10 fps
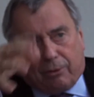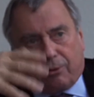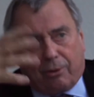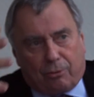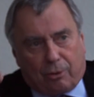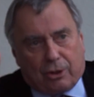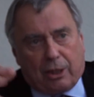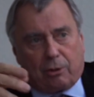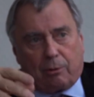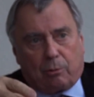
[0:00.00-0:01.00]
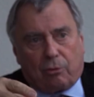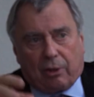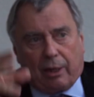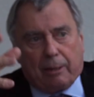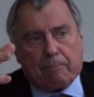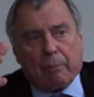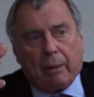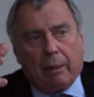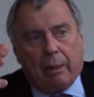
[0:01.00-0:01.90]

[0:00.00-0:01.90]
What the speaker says: his suggestions to say,